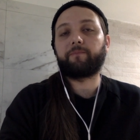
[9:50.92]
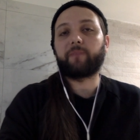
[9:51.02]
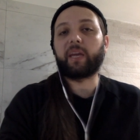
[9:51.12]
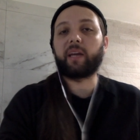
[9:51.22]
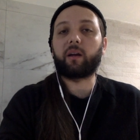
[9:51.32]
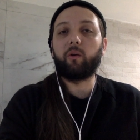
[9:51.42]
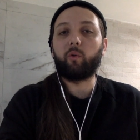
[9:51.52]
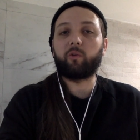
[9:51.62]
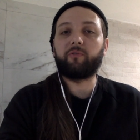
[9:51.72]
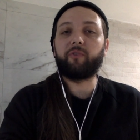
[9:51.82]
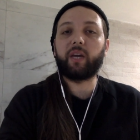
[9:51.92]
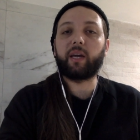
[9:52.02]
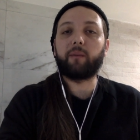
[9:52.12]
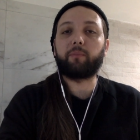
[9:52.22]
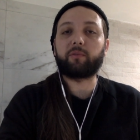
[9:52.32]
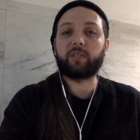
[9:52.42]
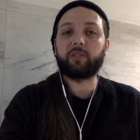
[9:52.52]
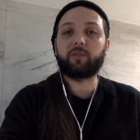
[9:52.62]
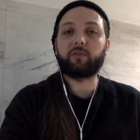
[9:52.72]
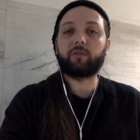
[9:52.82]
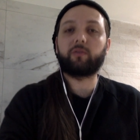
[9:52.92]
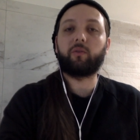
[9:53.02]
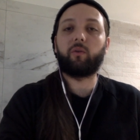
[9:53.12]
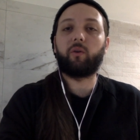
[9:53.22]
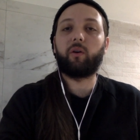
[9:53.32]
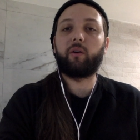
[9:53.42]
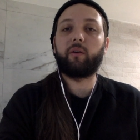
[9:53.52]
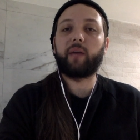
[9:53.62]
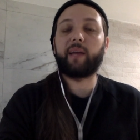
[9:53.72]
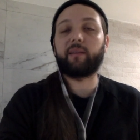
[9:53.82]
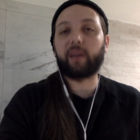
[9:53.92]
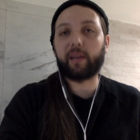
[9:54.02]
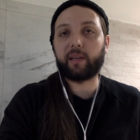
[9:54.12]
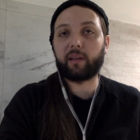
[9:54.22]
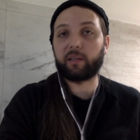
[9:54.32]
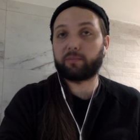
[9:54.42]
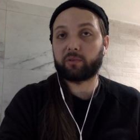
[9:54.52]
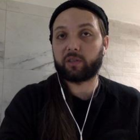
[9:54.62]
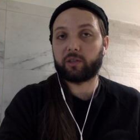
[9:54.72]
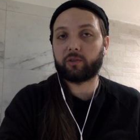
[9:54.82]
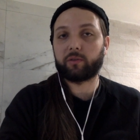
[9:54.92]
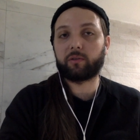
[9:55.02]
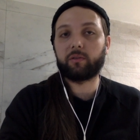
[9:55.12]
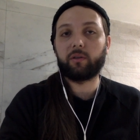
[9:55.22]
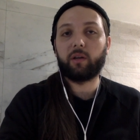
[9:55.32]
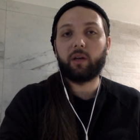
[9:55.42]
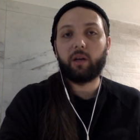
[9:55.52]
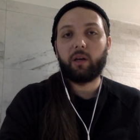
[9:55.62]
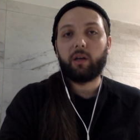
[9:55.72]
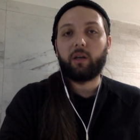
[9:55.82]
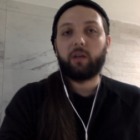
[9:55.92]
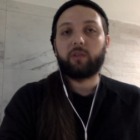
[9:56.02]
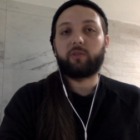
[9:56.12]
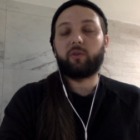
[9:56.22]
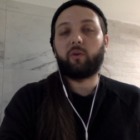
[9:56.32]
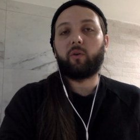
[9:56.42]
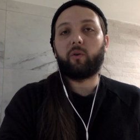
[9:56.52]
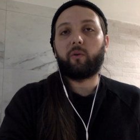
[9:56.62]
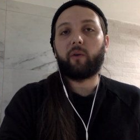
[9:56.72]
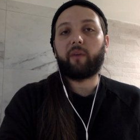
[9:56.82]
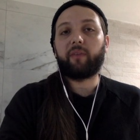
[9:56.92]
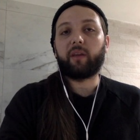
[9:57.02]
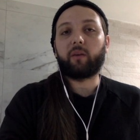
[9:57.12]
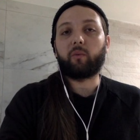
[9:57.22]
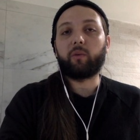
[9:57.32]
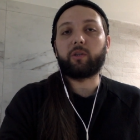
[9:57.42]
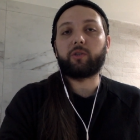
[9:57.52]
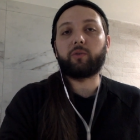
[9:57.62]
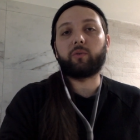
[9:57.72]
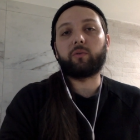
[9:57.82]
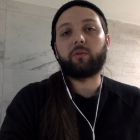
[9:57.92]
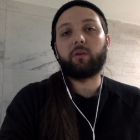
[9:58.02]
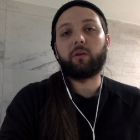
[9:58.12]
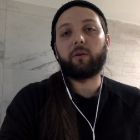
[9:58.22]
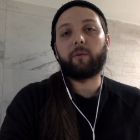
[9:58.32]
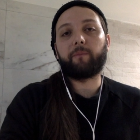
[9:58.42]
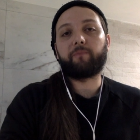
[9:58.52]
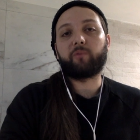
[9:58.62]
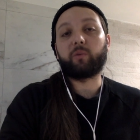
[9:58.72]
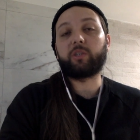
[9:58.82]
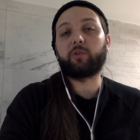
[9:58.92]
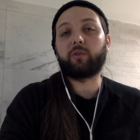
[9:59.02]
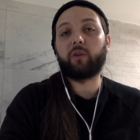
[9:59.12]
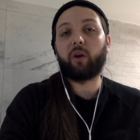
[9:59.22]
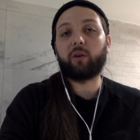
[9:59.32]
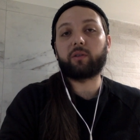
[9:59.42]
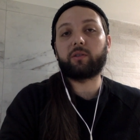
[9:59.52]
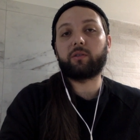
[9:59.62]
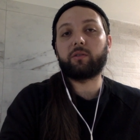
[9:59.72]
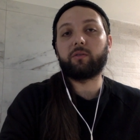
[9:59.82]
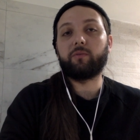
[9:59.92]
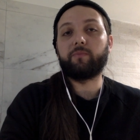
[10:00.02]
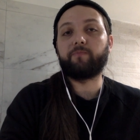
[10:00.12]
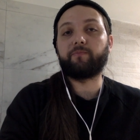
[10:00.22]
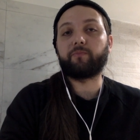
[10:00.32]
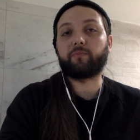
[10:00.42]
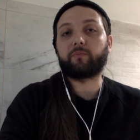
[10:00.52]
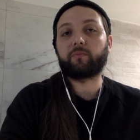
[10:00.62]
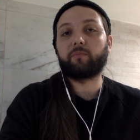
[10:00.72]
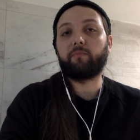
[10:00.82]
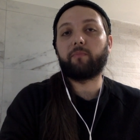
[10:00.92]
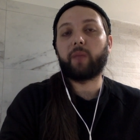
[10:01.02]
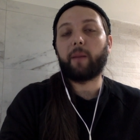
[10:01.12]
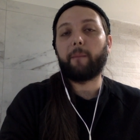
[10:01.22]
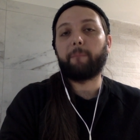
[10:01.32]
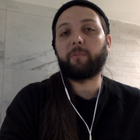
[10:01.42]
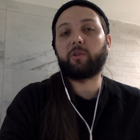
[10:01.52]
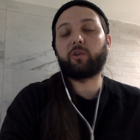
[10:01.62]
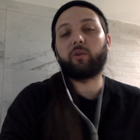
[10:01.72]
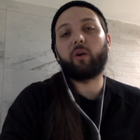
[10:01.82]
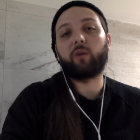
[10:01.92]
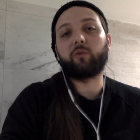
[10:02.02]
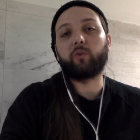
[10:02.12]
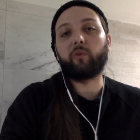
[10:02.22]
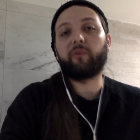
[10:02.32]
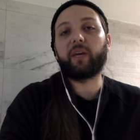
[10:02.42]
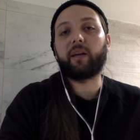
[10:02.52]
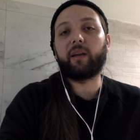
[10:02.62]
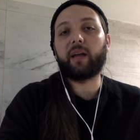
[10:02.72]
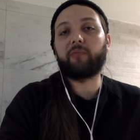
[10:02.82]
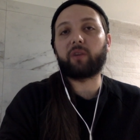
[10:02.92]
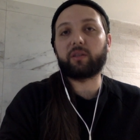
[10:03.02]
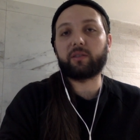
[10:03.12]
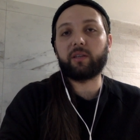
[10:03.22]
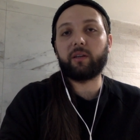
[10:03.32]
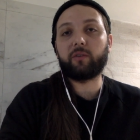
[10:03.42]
include vegan positions or antinatalist positions. So I think we should not mm, You should not do vegan advocacy